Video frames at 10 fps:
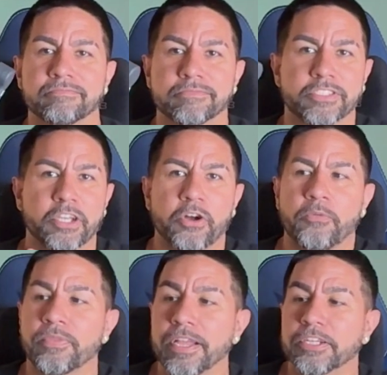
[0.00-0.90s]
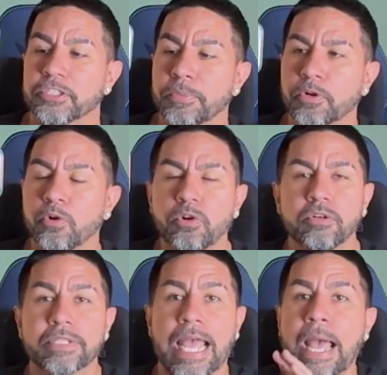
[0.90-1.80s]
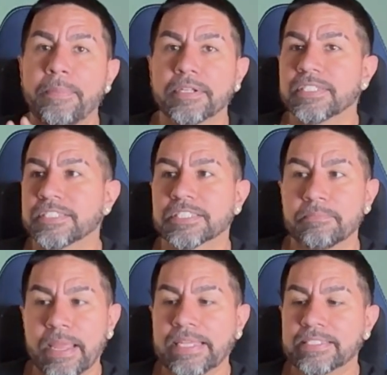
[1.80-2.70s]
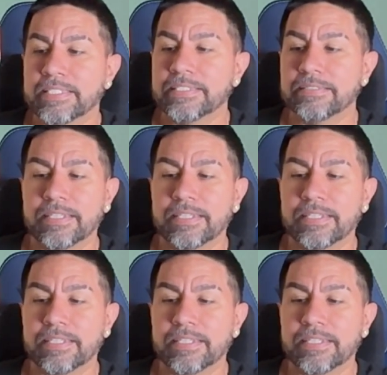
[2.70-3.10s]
So super cool. The app on this is amazing.